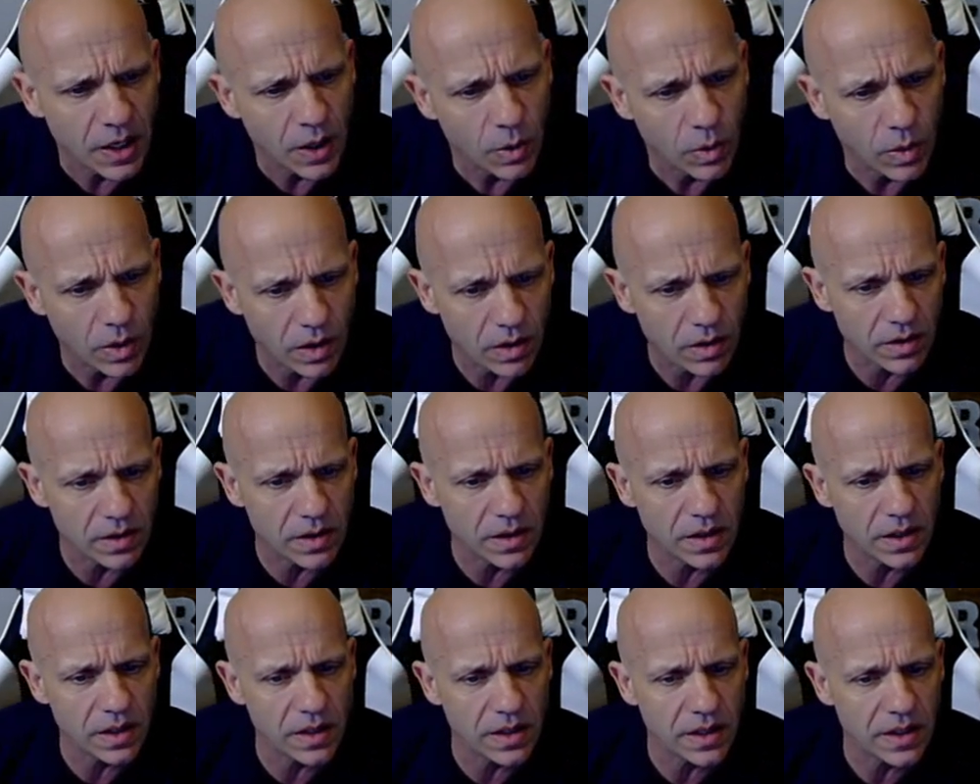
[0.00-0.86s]
Well,
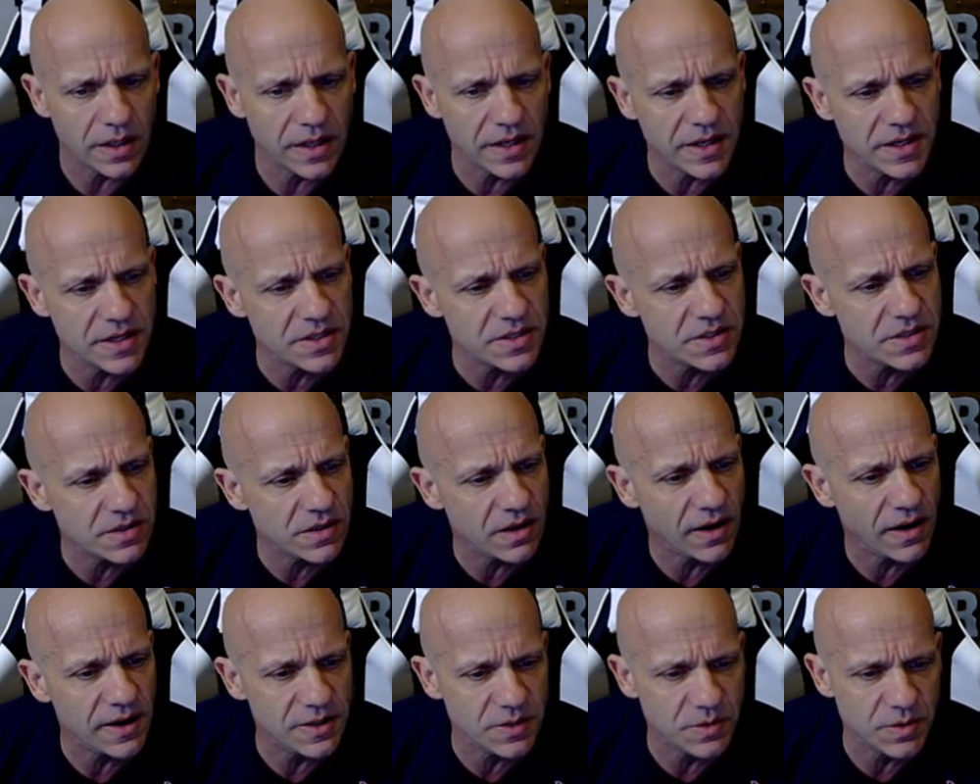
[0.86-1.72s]
his
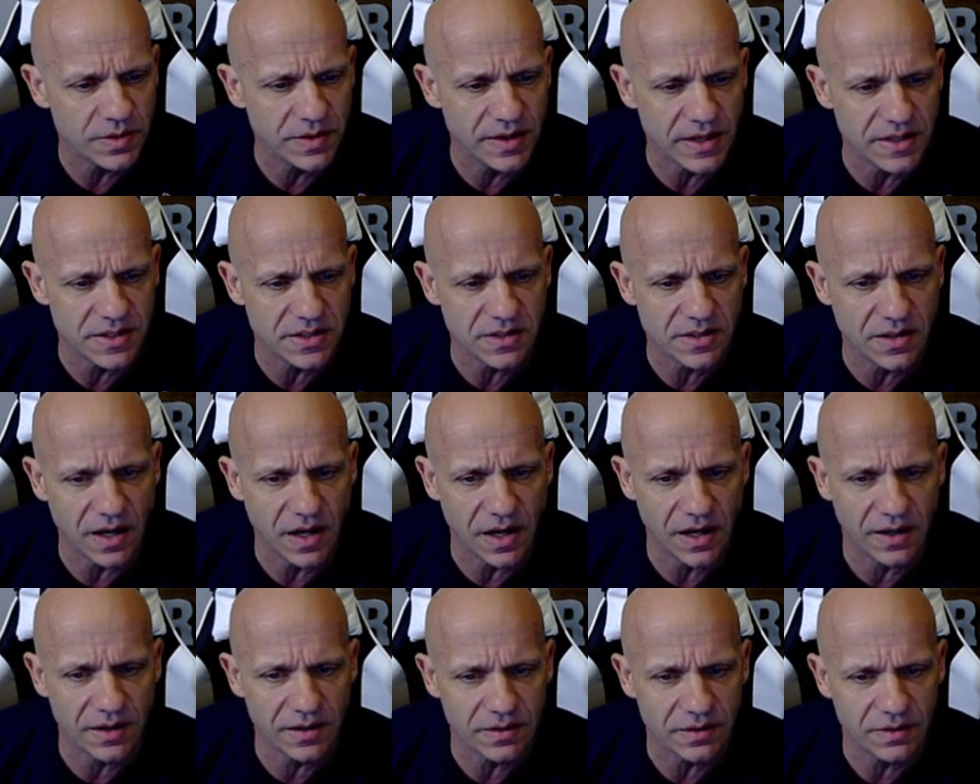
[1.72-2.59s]
thoughts were that's
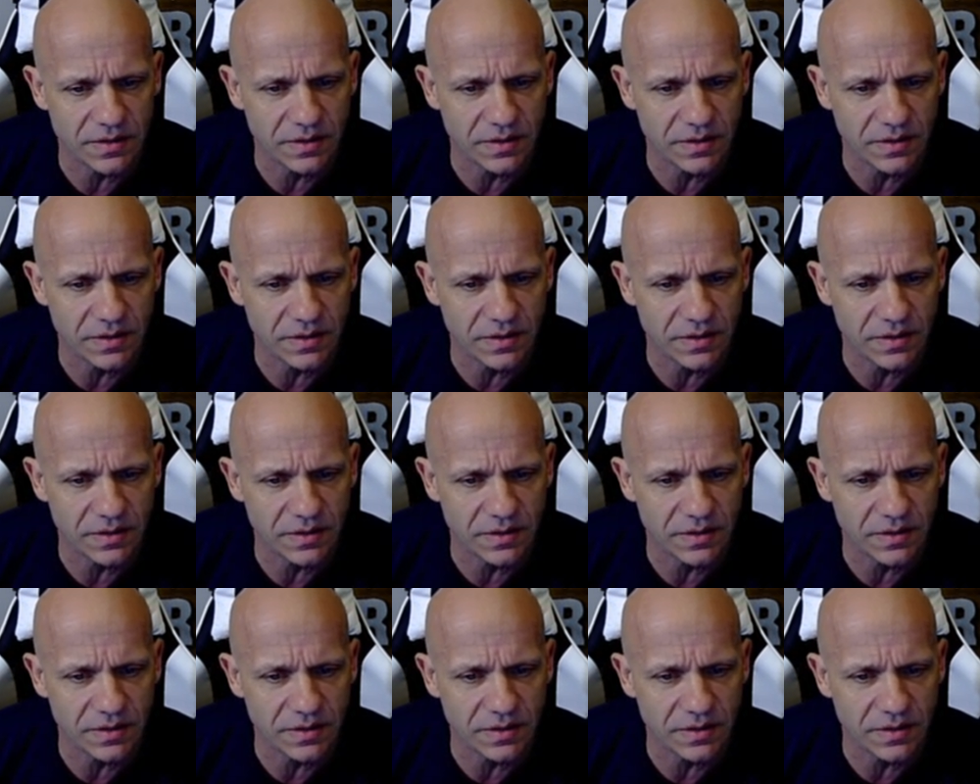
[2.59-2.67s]
not